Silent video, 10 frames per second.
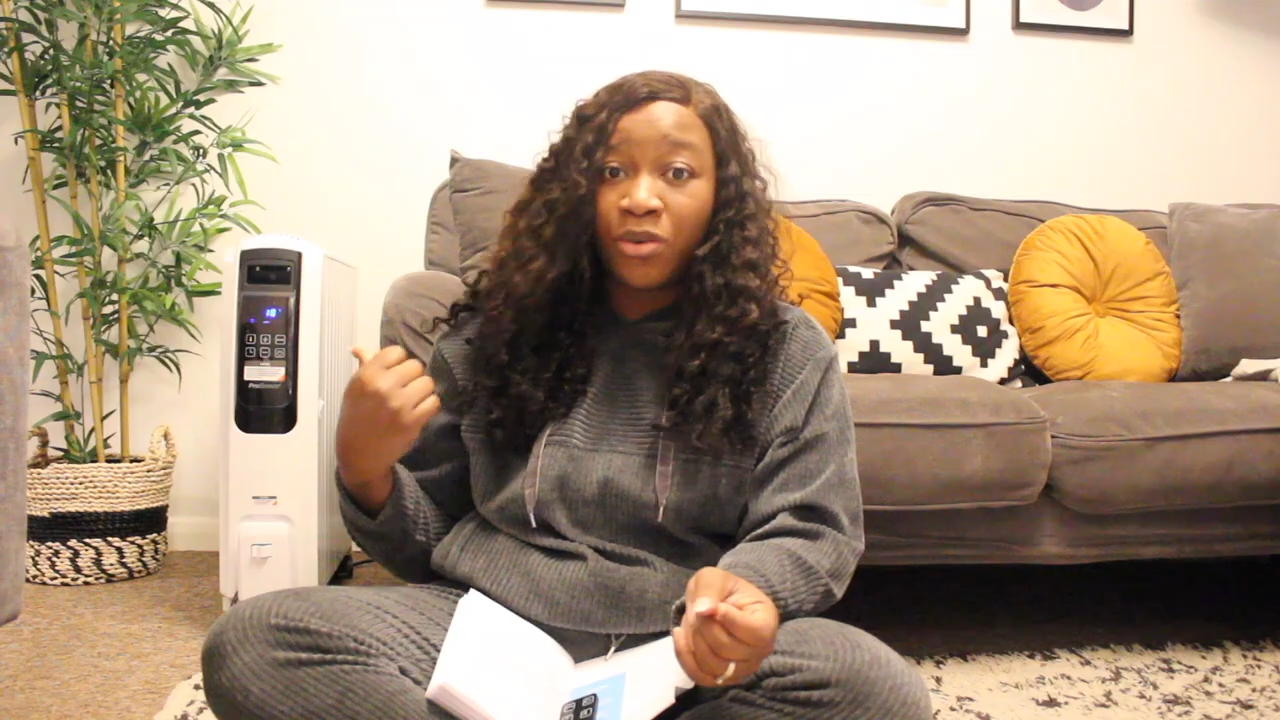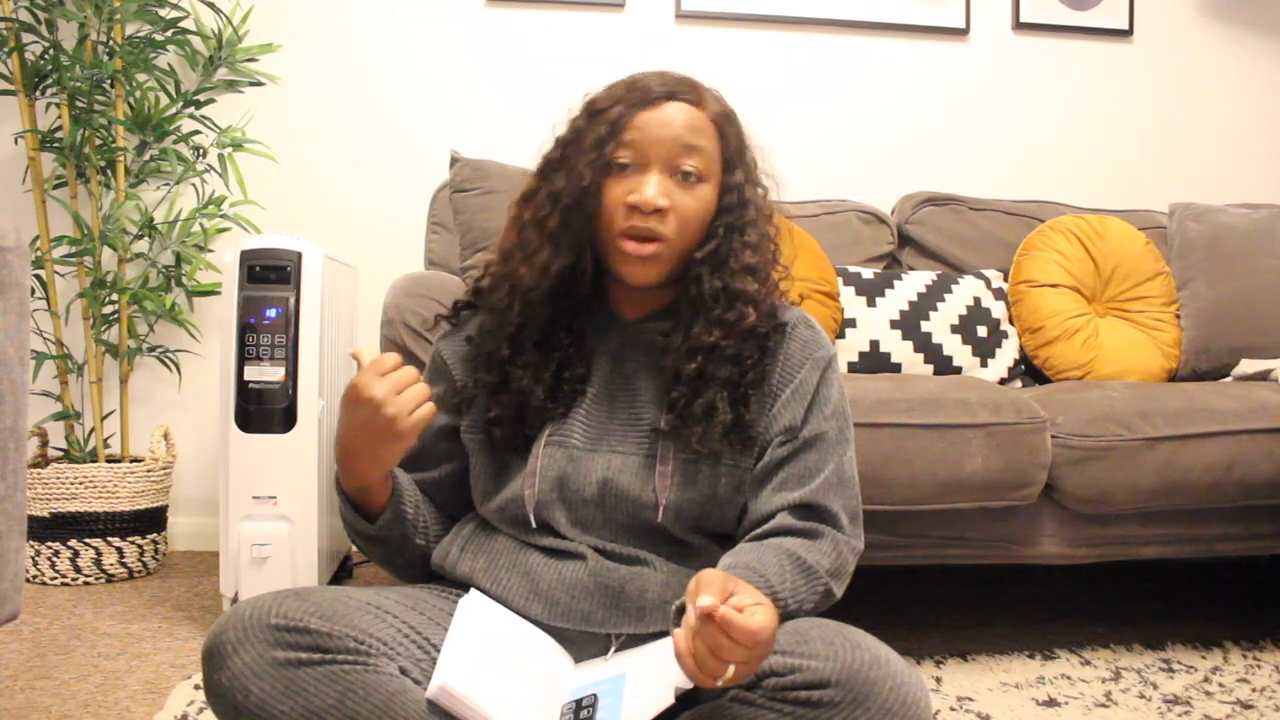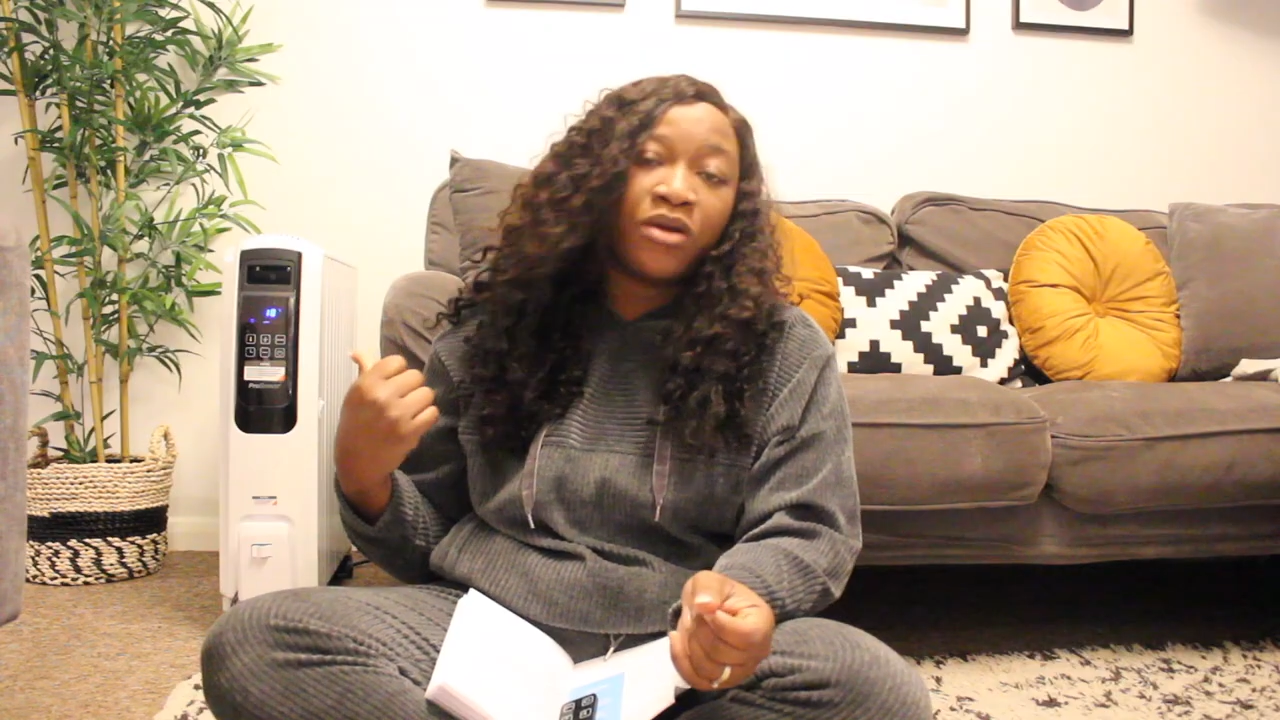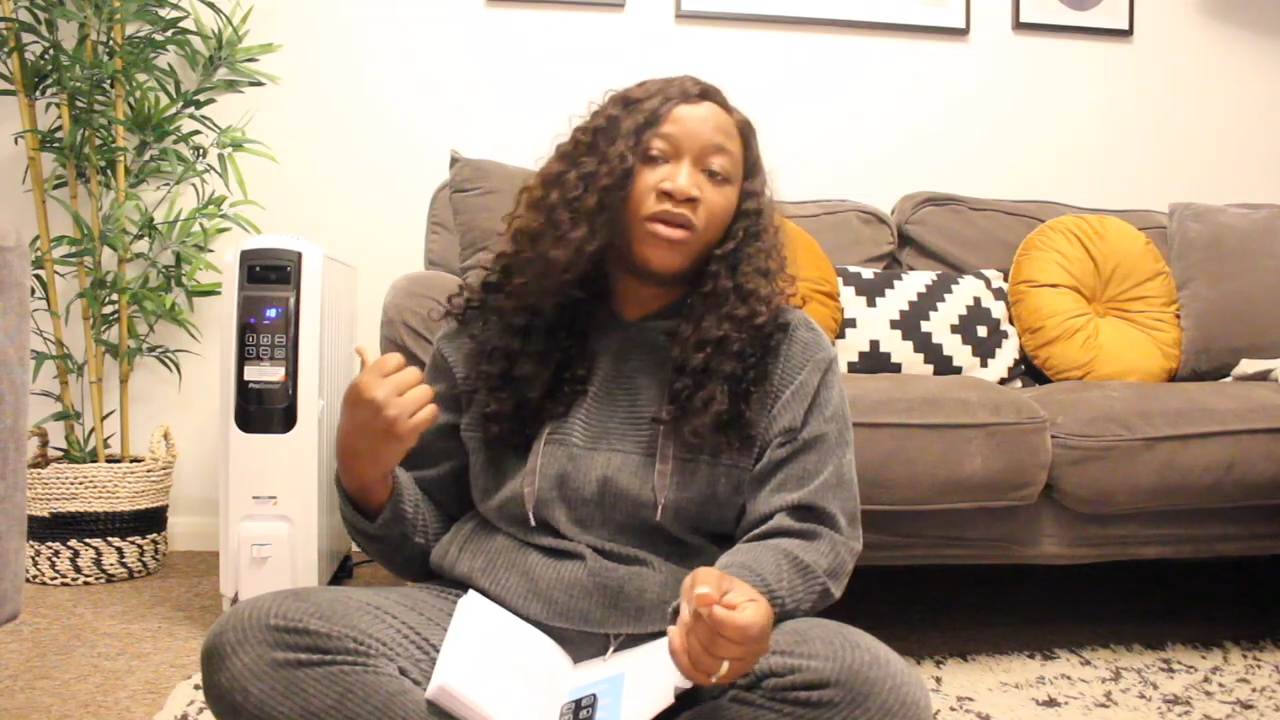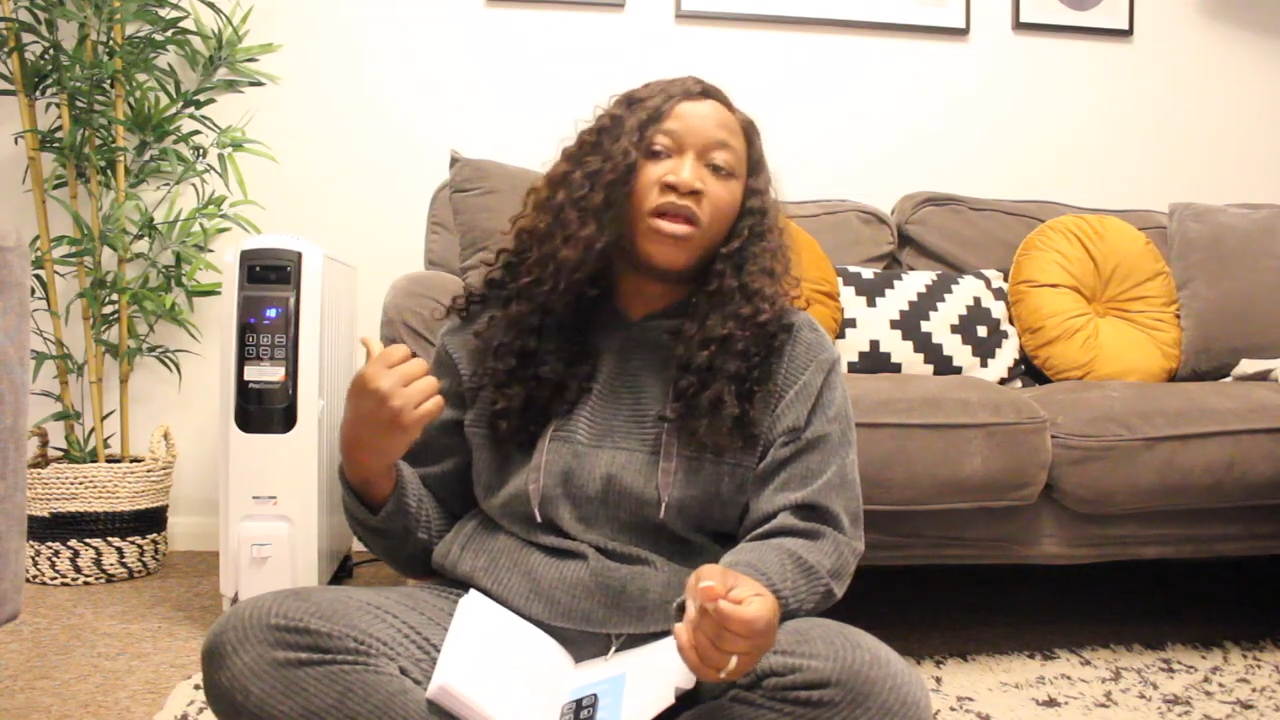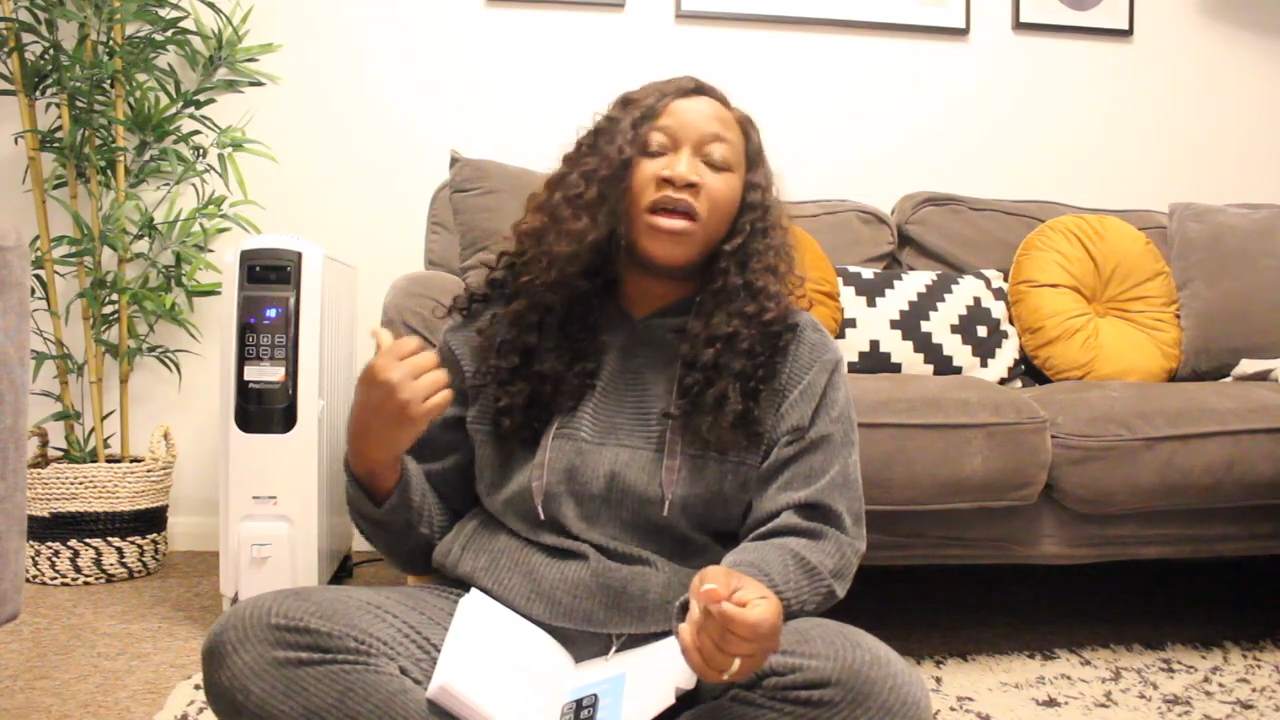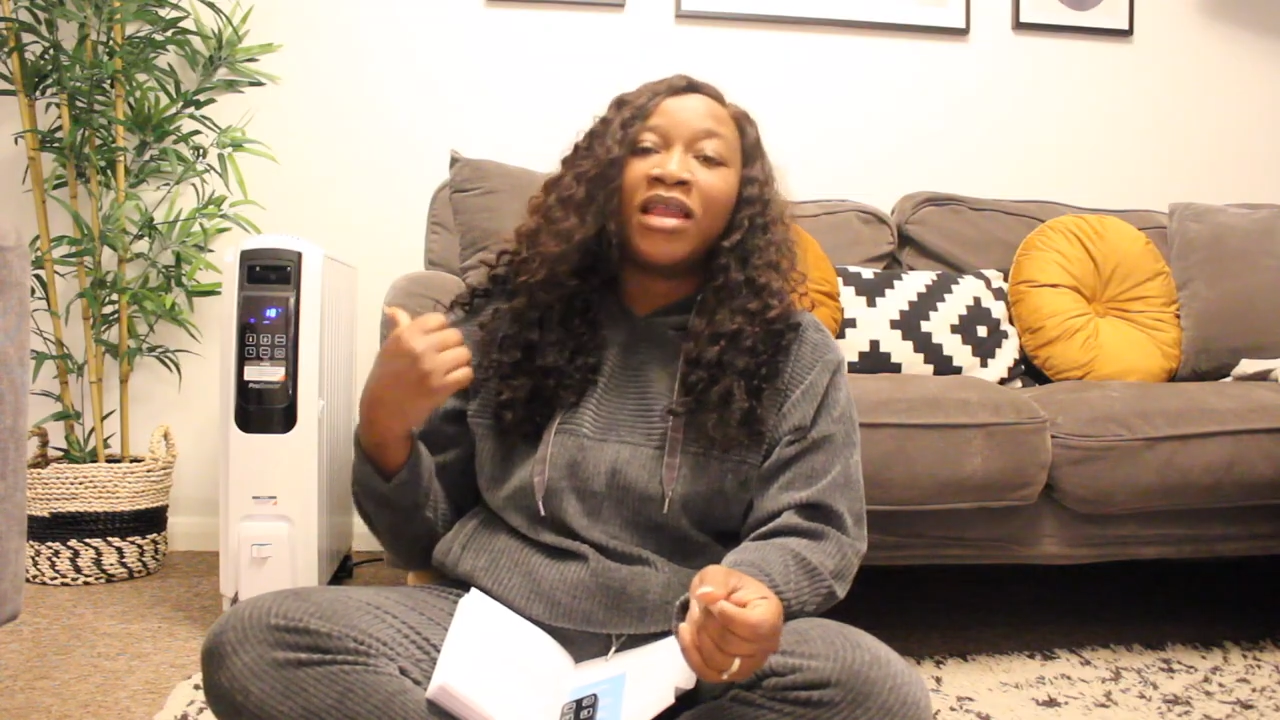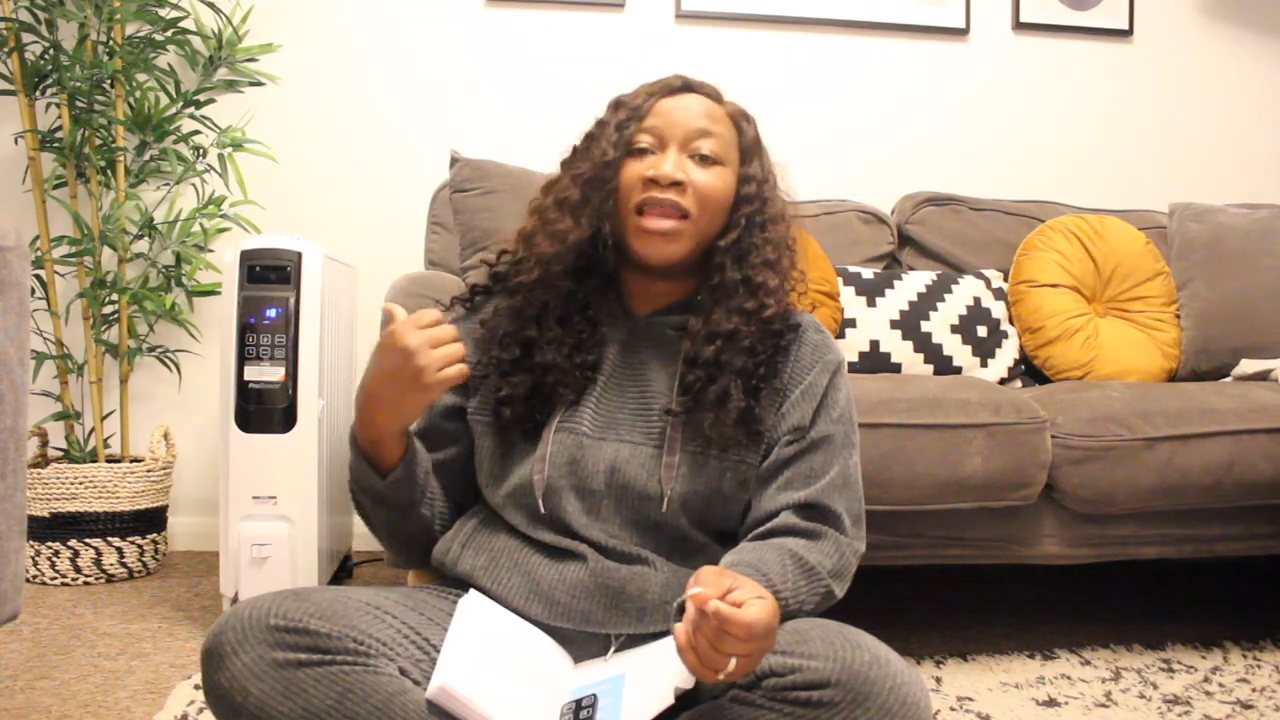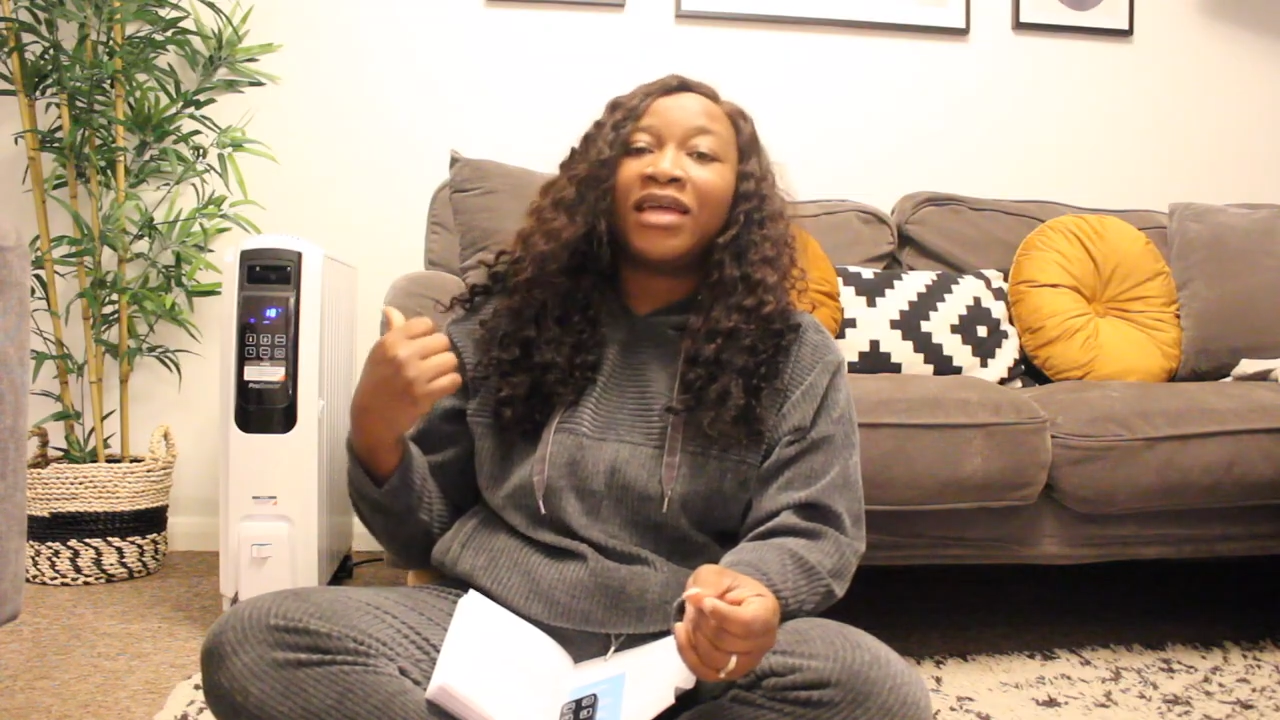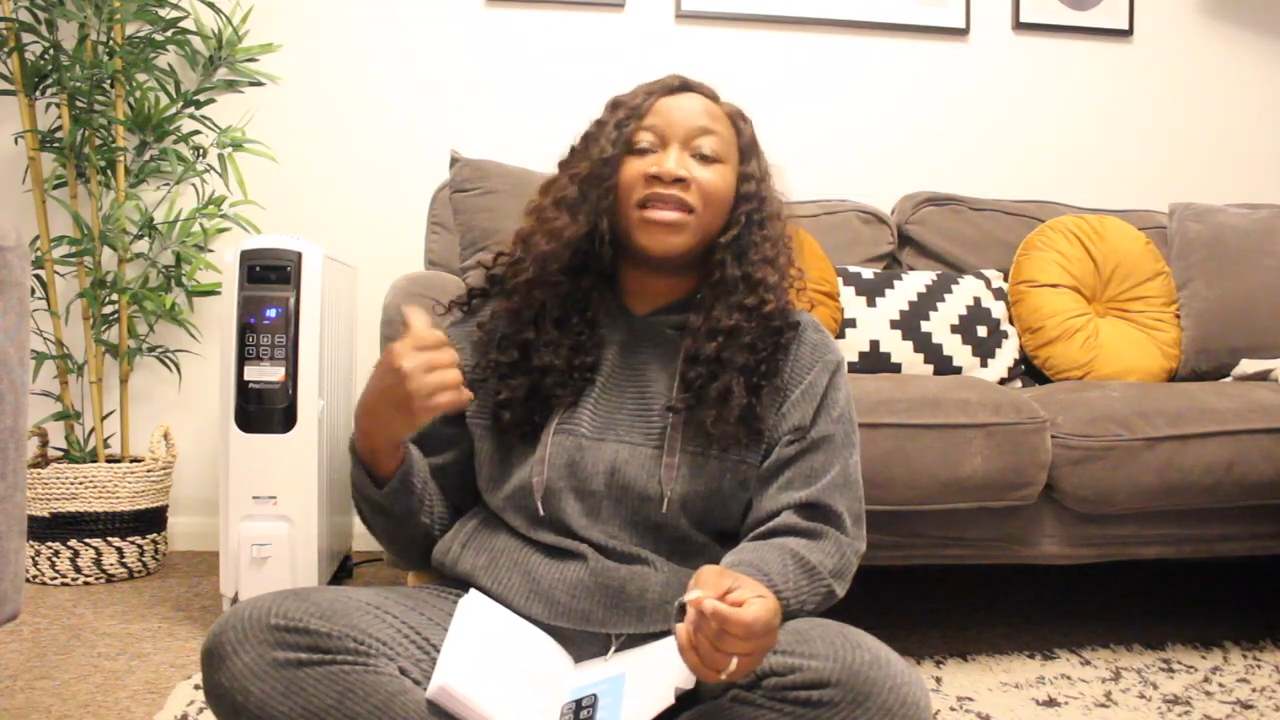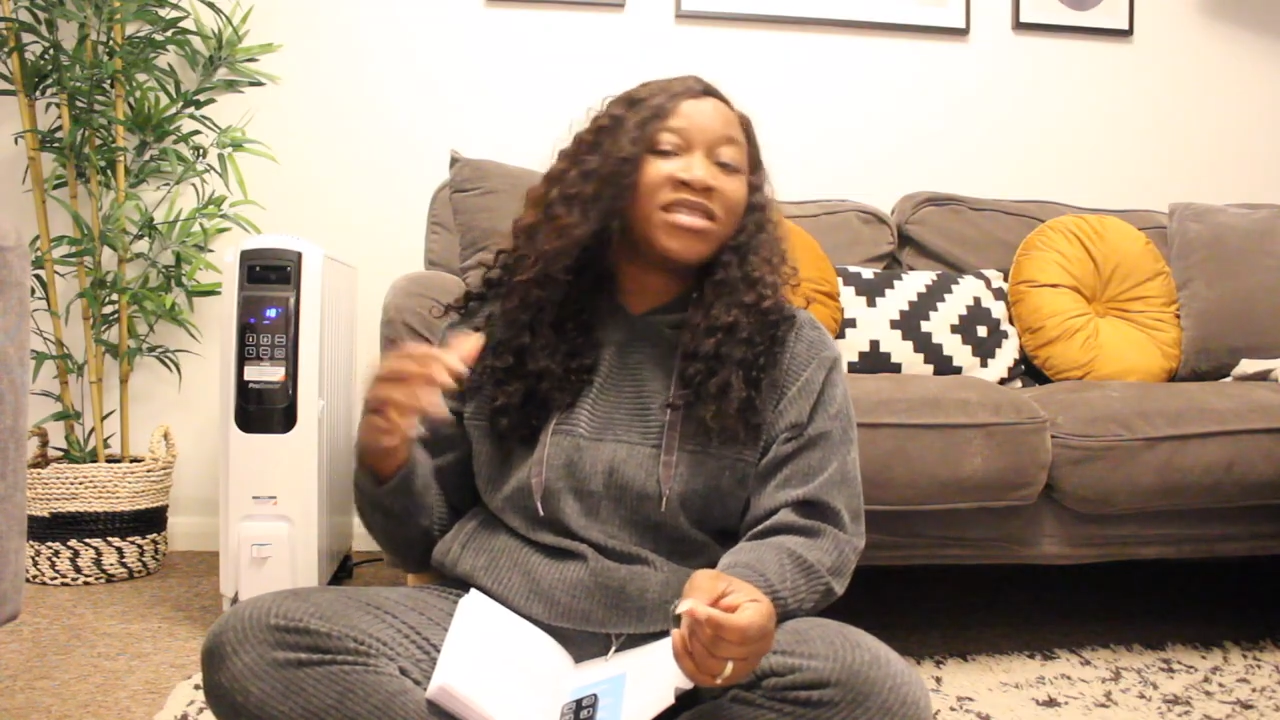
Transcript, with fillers: well like